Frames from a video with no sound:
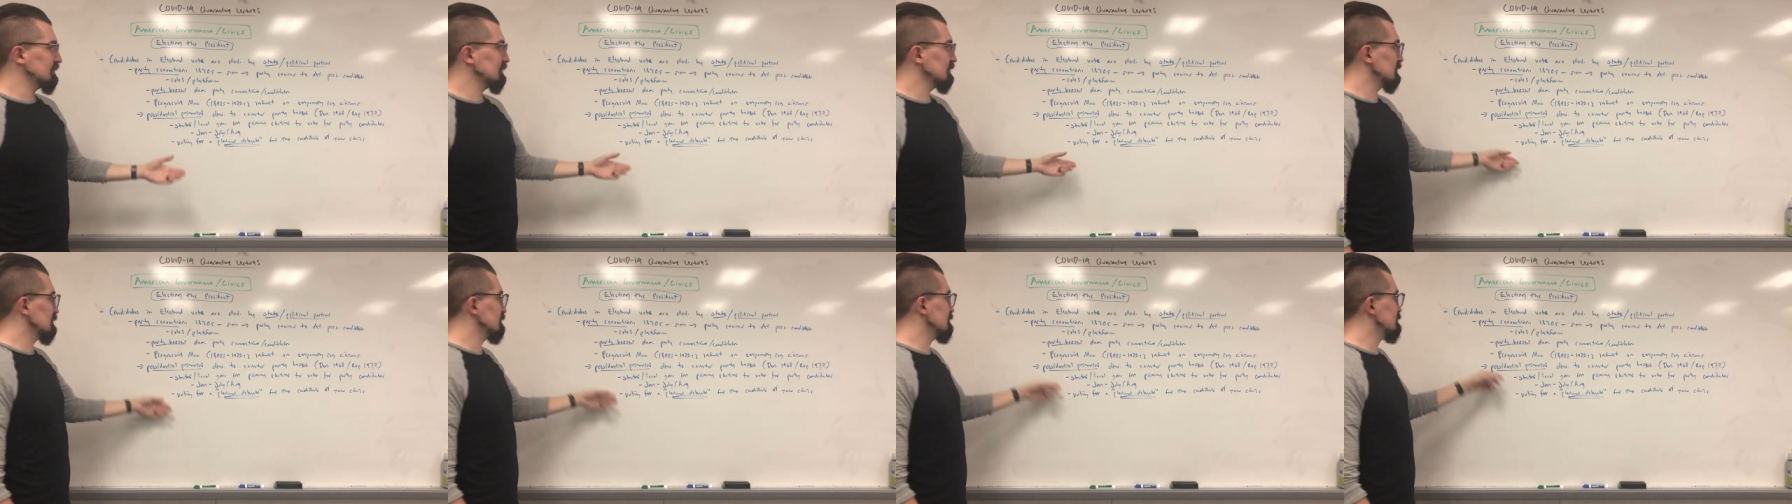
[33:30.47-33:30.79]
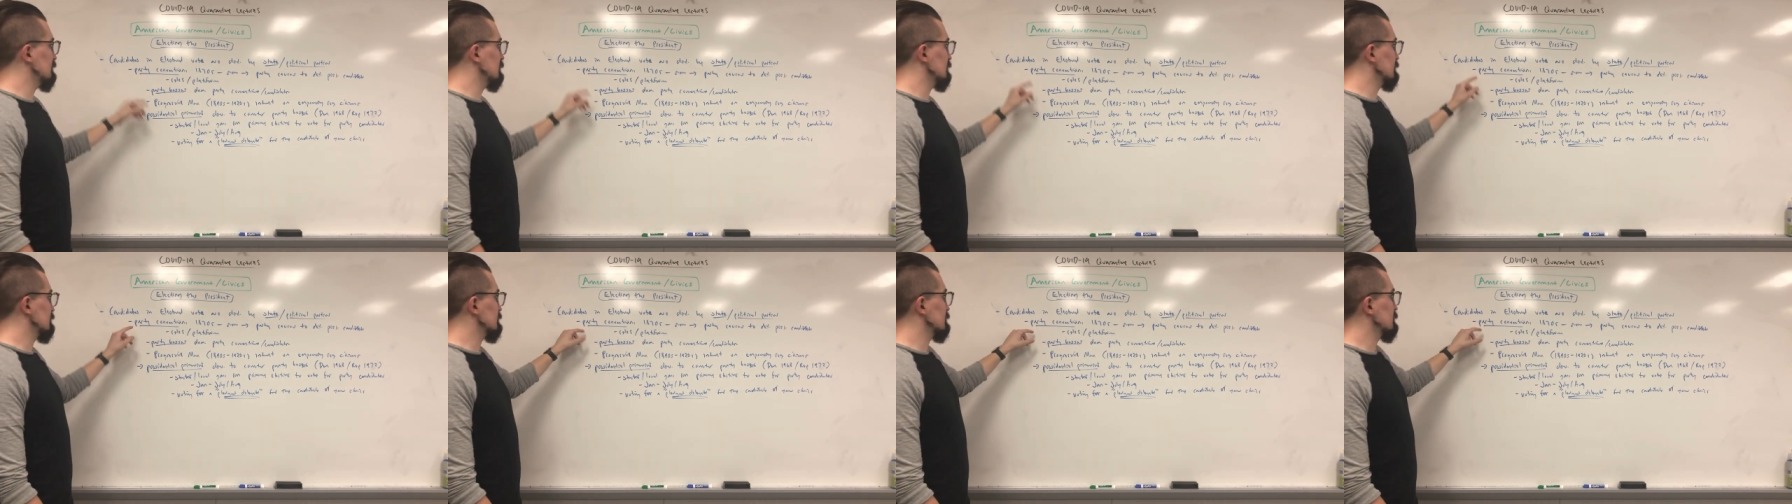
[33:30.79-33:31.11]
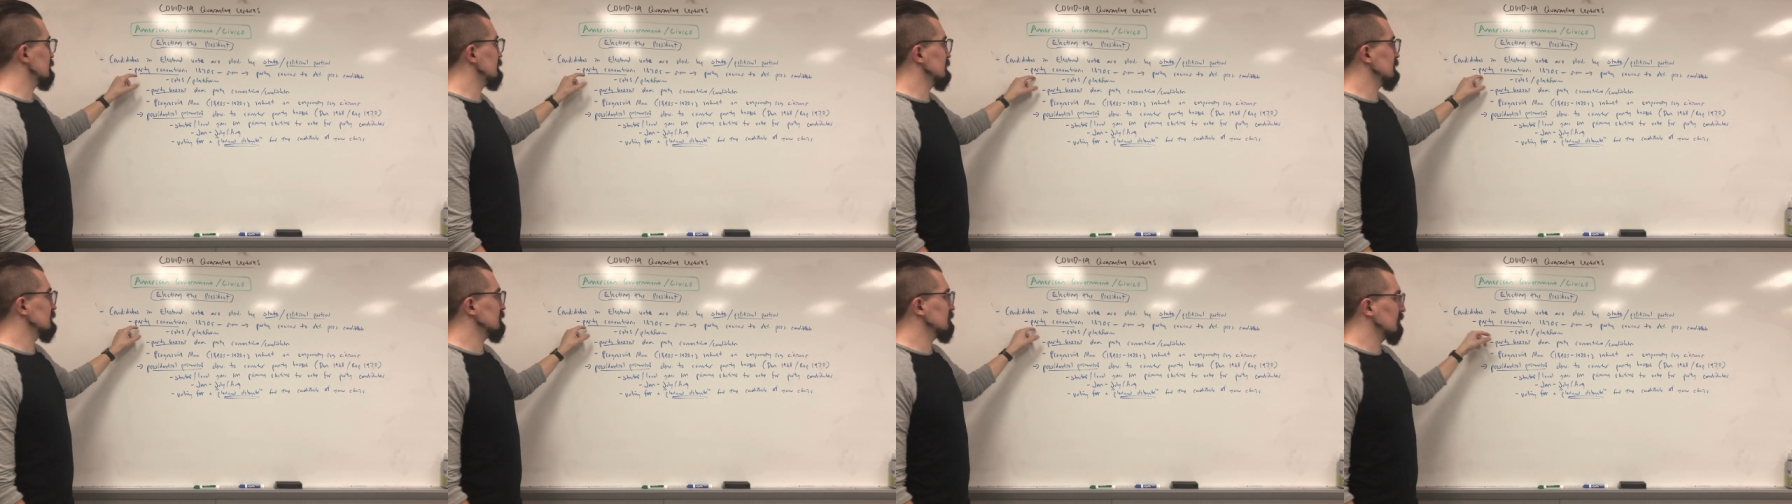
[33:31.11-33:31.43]
and they'd vote for
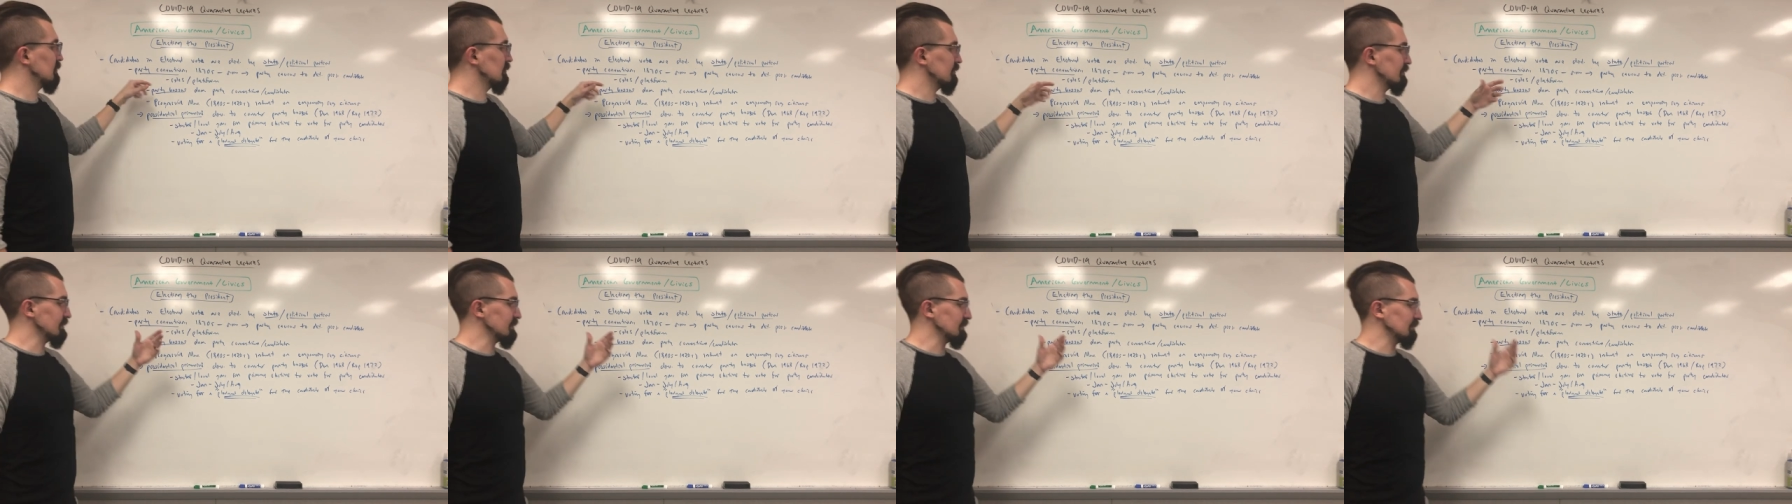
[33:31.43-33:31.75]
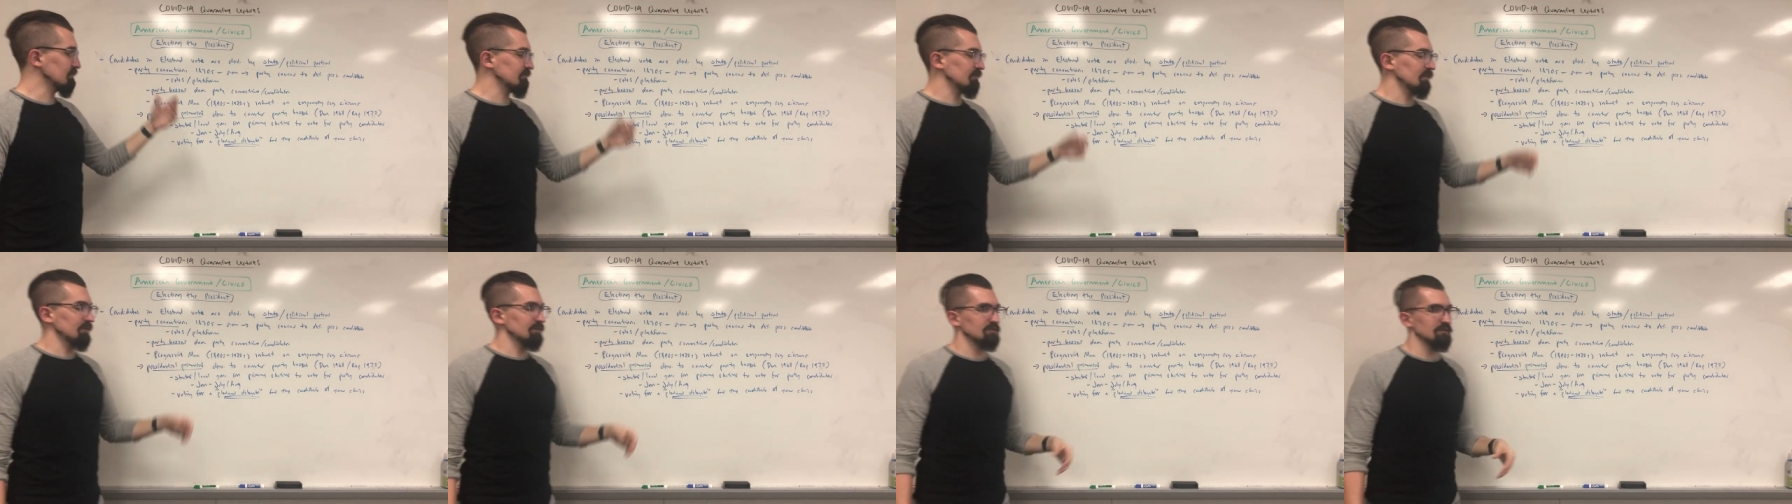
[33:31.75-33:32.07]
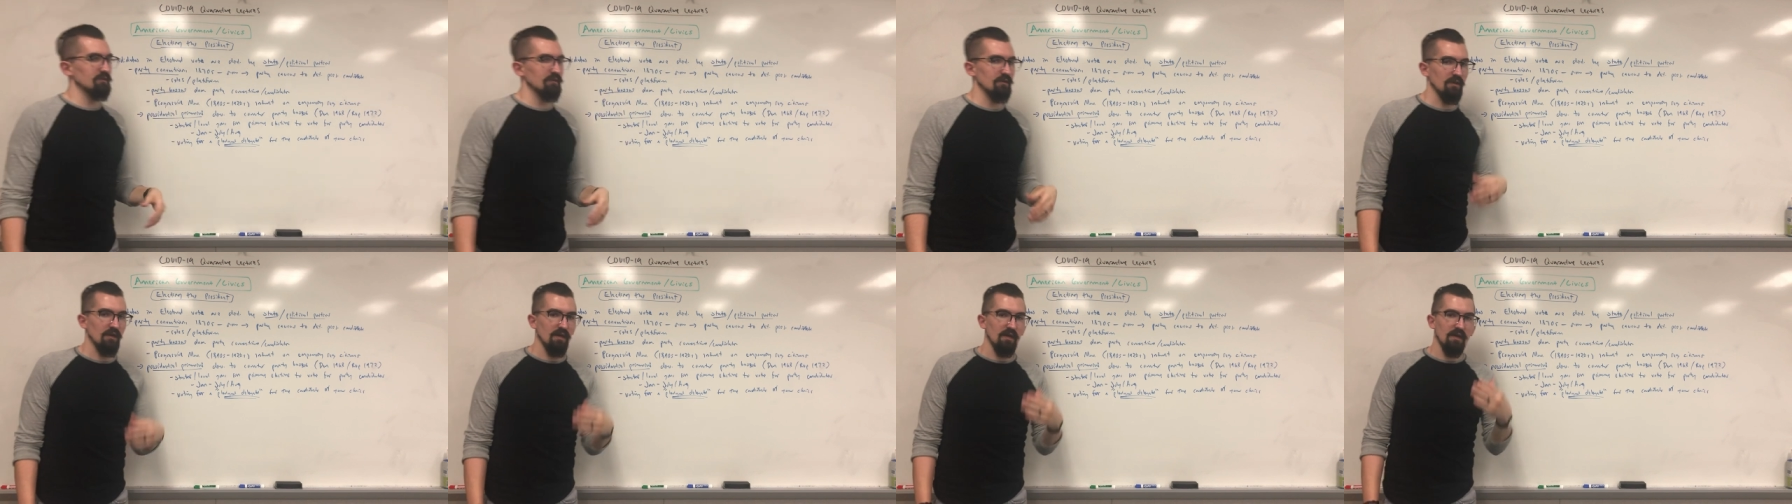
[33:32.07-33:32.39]
him at the party
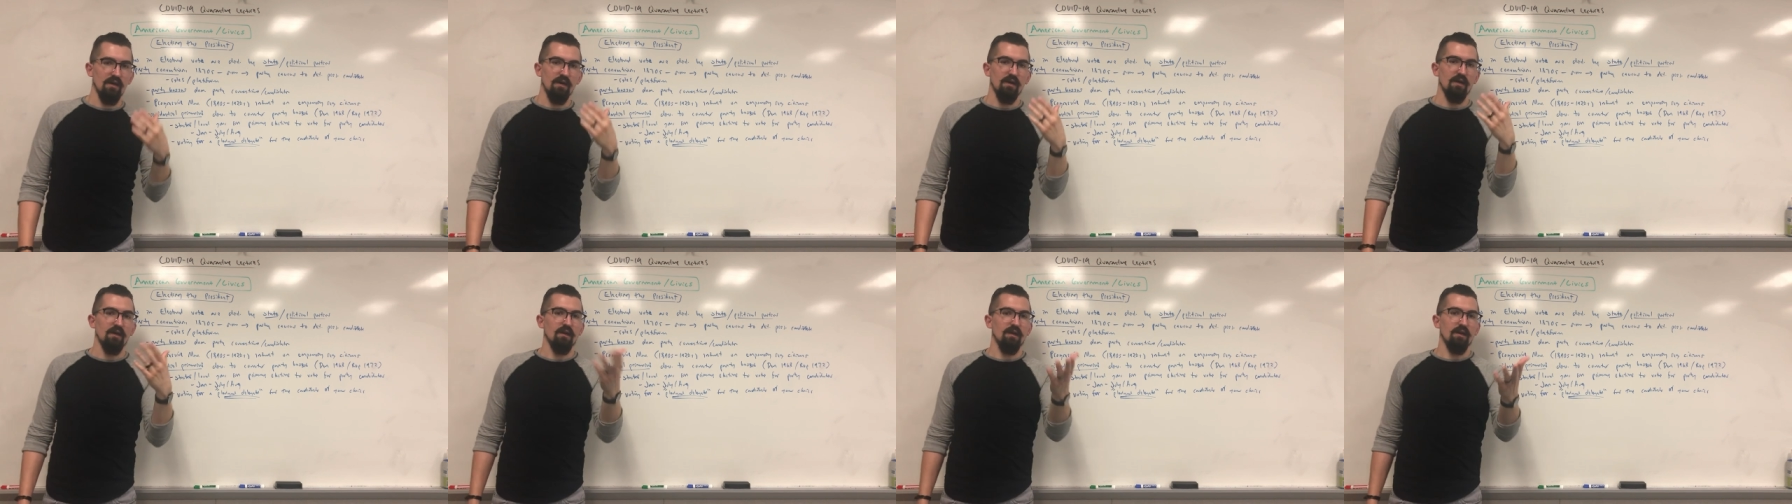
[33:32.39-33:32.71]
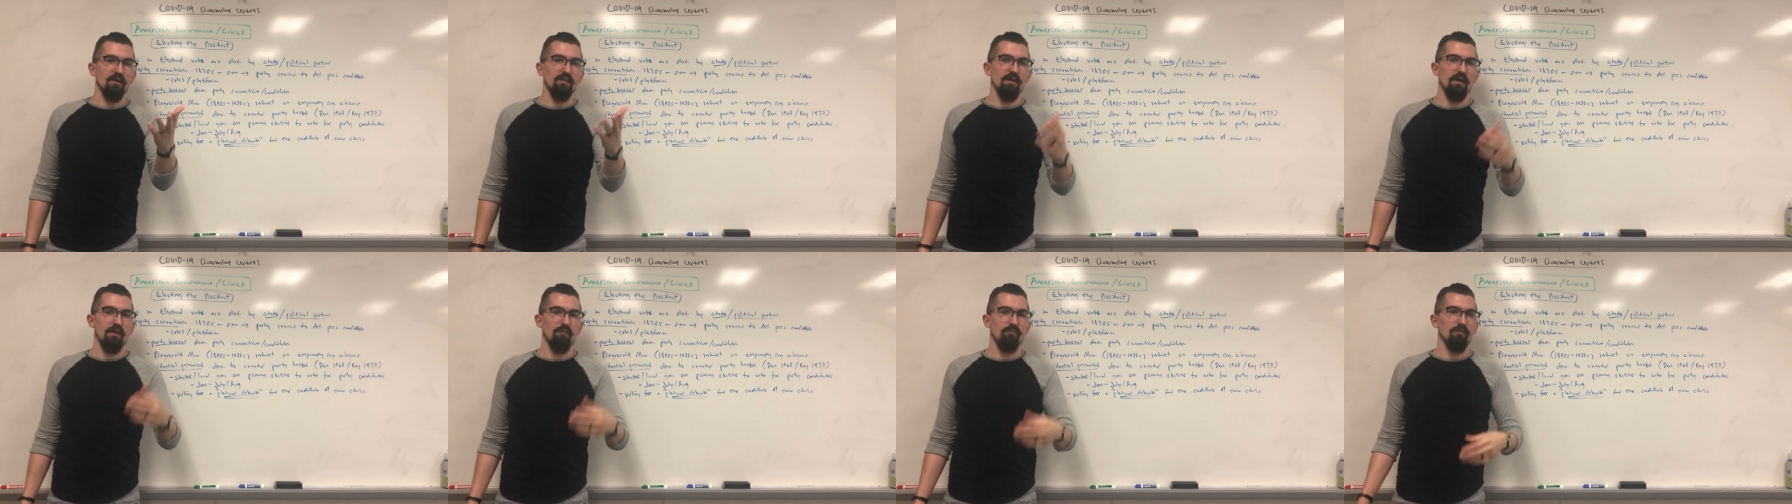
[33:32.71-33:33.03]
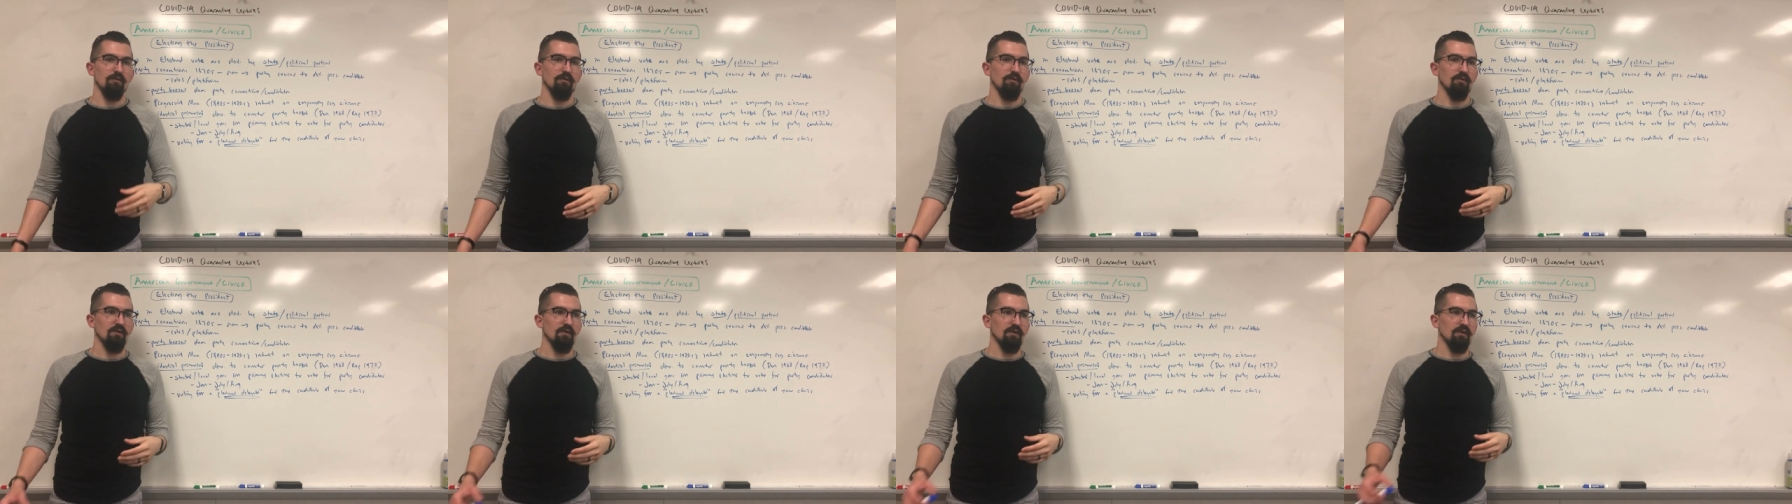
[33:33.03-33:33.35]
convention. And that would,